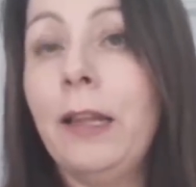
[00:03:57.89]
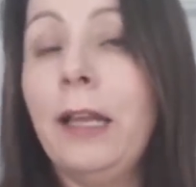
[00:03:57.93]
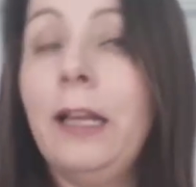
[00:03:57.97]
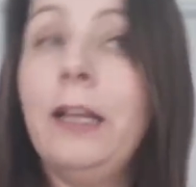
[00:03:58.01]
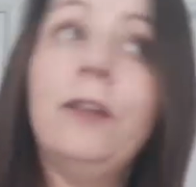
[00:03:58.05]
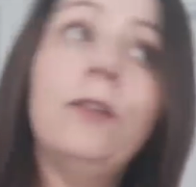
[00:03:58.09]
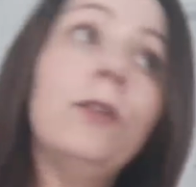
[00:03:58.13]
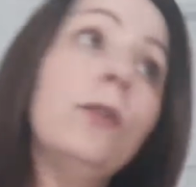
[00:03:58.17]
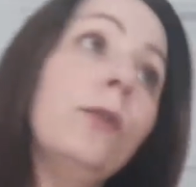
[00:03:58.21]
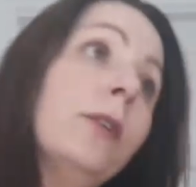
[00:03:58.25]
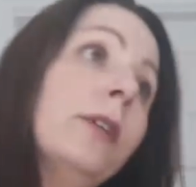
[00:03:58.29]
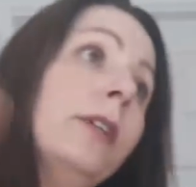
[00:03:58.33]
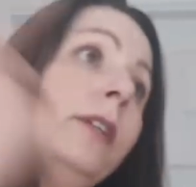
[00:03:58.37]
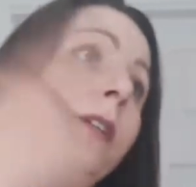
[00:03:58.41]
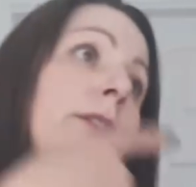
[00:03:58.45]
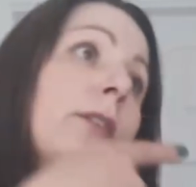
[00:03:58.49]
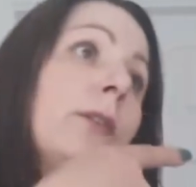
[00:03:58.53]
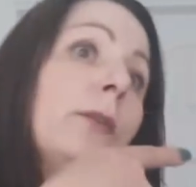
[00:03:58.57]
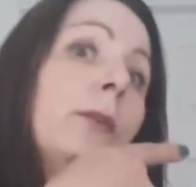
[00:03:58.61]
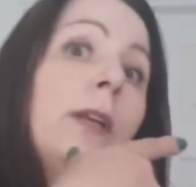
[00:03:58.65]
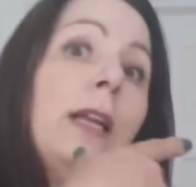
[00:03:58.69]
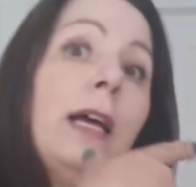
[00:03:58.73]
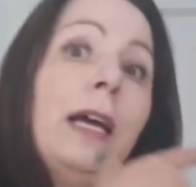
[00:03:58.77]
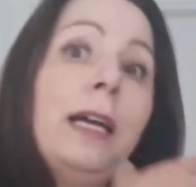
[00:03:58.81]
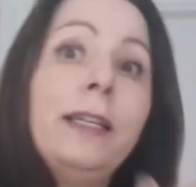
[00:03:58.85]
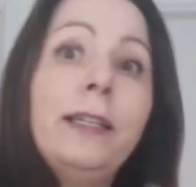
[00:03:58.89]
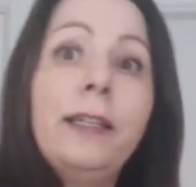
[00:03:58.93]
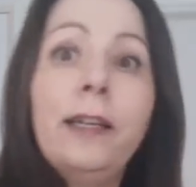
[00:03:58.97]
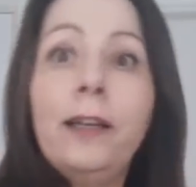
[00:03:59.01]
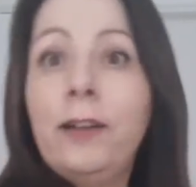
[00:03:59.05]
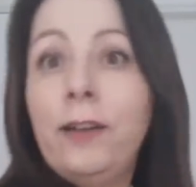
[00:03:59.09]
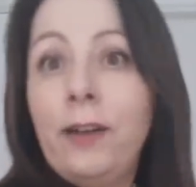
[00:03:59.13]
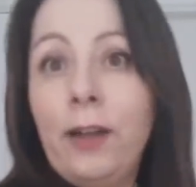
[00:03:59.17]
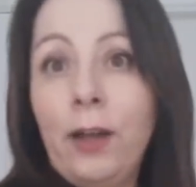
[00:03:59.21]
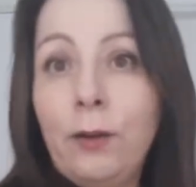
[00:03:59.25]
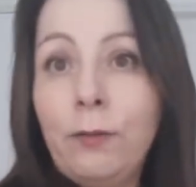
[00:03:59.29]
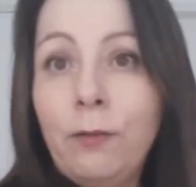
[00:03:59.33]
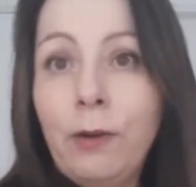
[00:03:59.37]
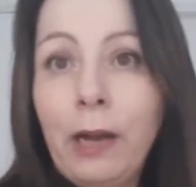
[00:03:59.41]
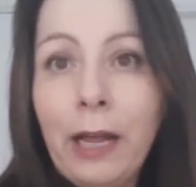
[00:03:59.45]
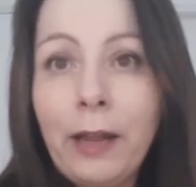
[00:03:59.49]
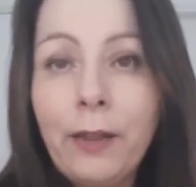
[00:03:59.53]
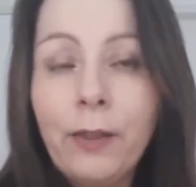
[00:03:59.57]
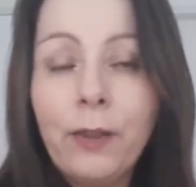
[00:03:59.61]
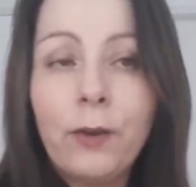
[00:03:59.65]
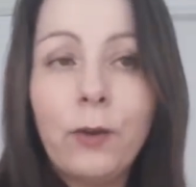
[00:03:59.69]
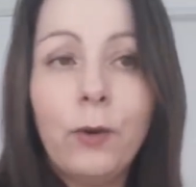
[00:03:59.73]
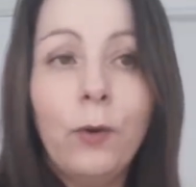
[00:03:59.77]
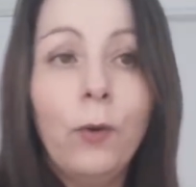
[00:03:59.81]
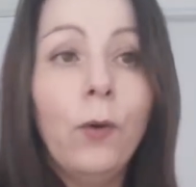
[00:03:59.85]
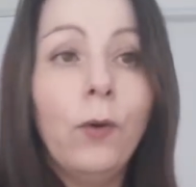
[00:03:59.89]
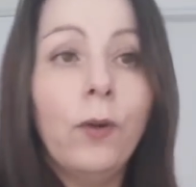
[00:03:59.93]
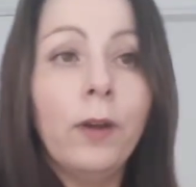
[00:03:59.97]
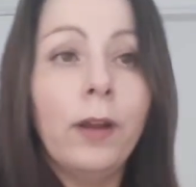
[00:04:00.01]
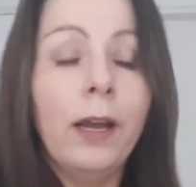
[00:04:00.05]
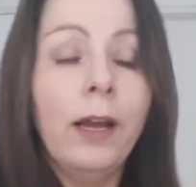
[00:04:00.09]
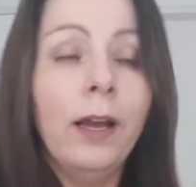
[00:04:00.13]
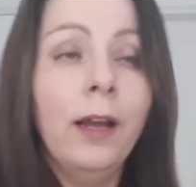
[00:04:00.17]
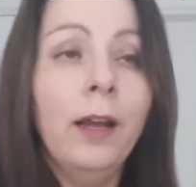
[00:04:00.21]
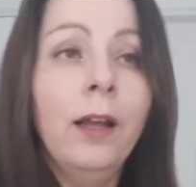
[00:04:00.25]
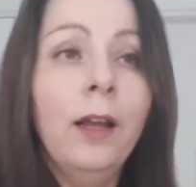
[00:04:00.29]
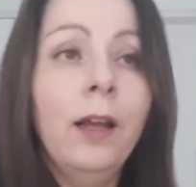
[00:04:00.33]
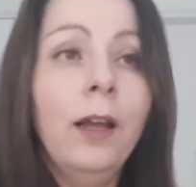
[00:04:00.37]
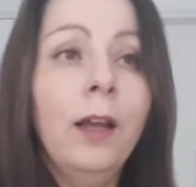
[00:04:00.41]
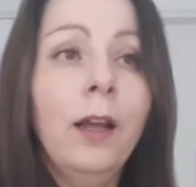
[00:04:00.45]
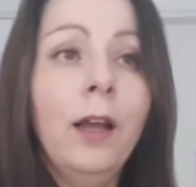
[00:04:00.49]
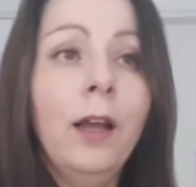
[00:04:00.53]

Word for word: then talking to a lady I know around the corner,